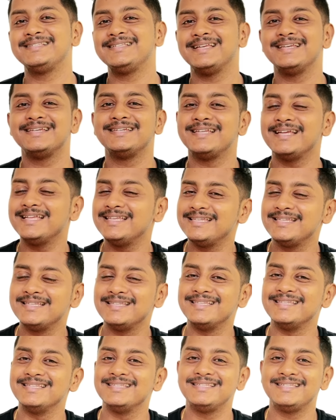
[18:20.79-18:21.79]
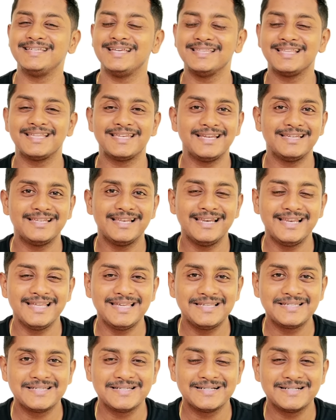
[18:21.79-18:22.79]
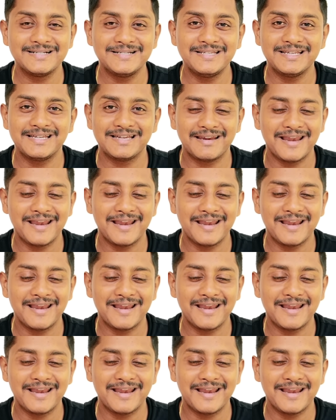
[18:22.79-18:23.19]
sentence in the written lecture